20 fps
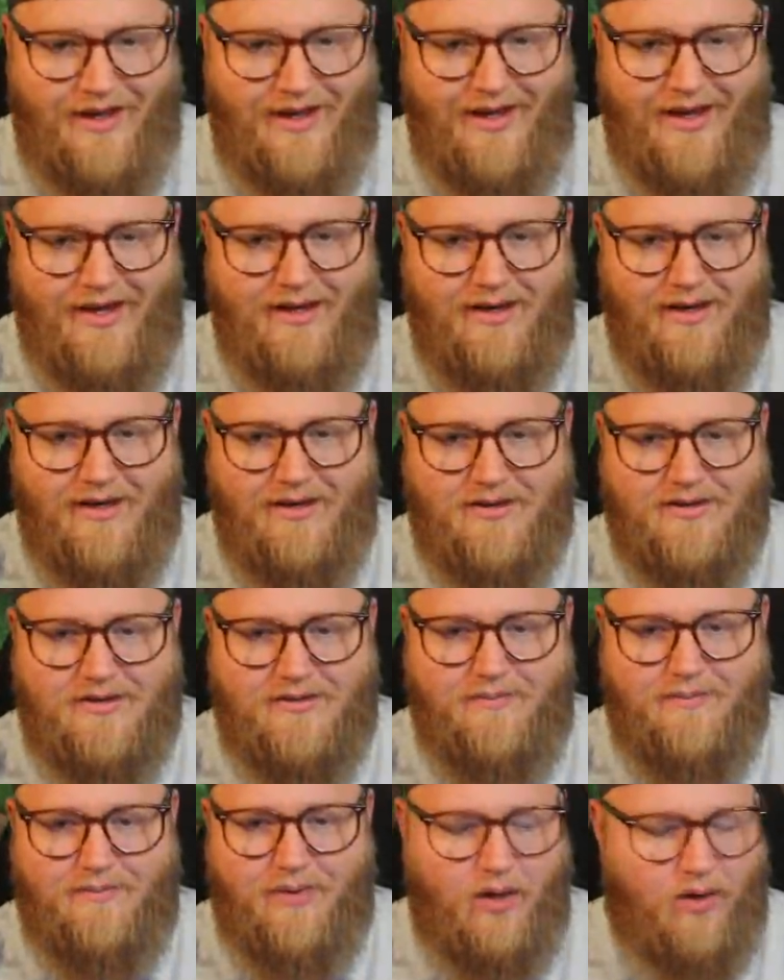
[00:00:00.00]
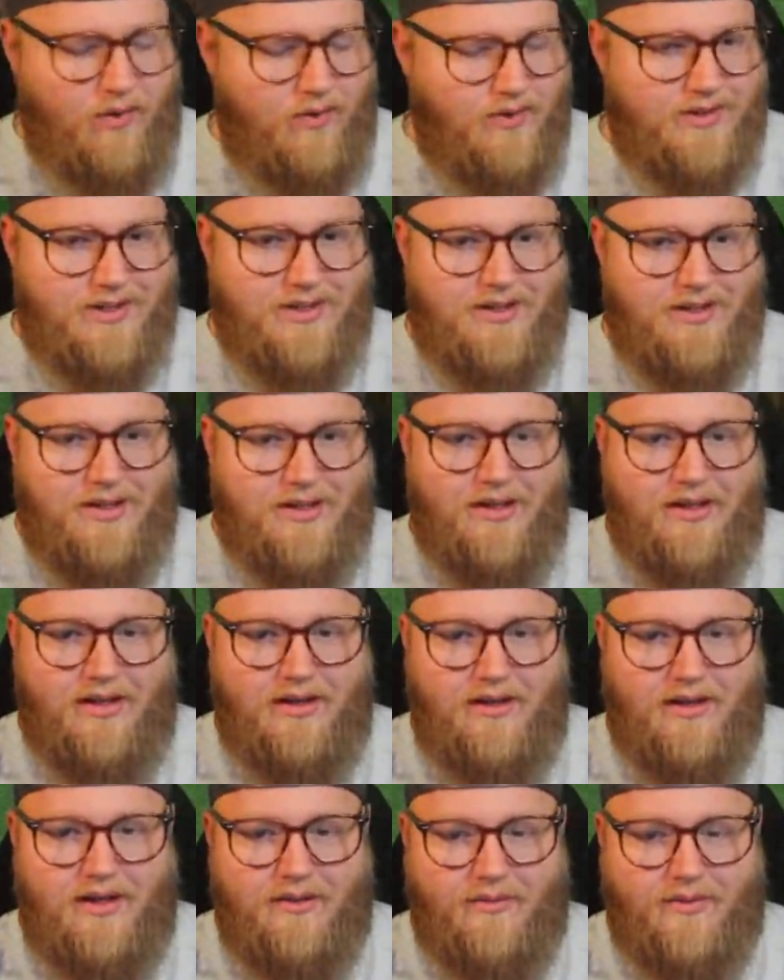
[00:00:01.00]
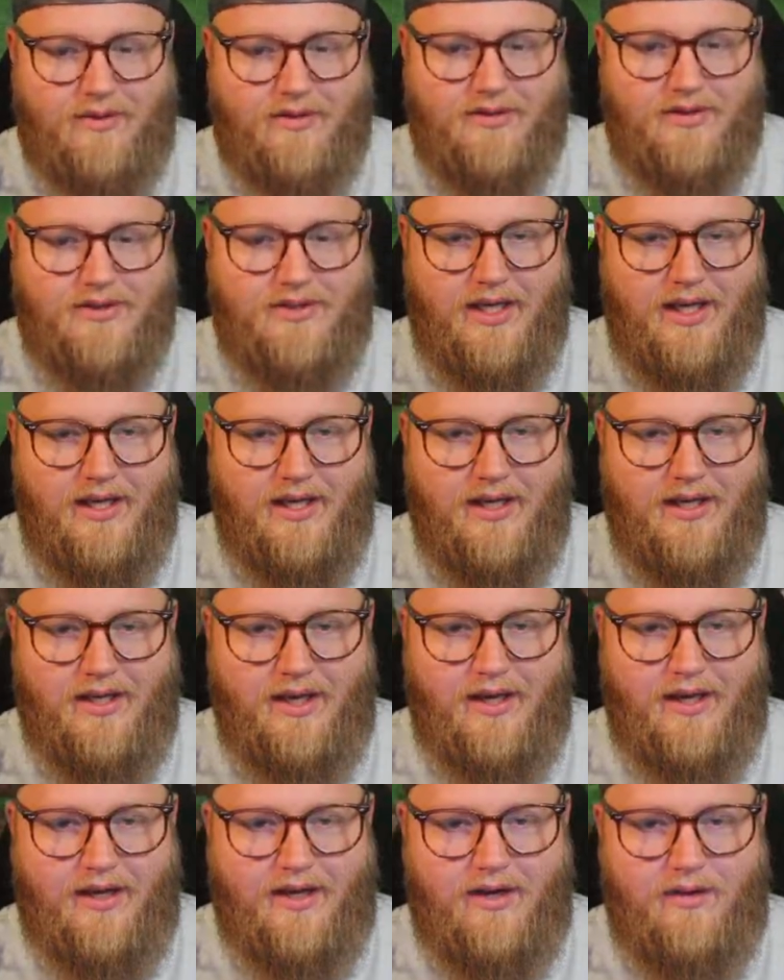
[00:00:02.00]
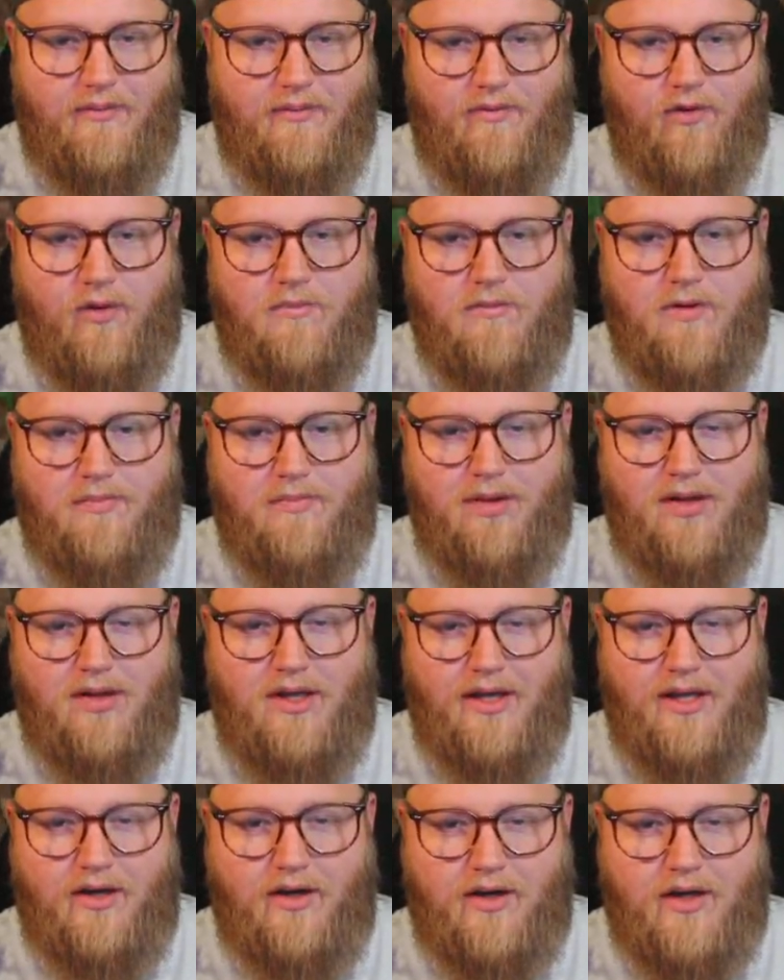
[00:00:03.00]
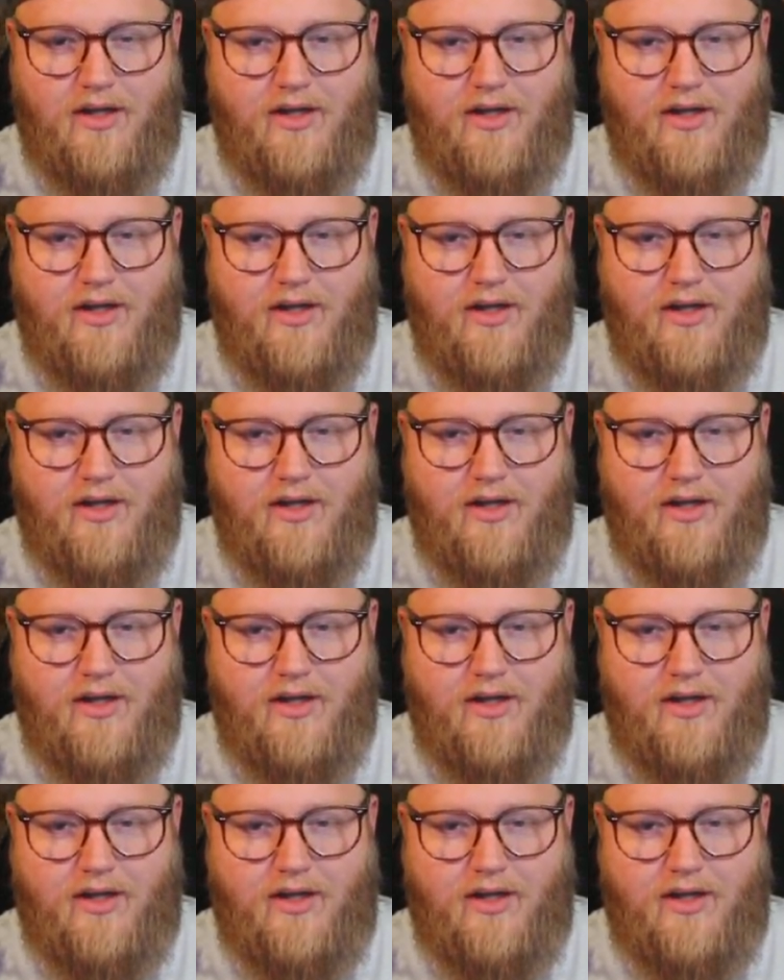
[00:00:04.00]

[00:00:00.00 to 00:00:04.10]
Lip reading: And supposedly they will take an item from the player,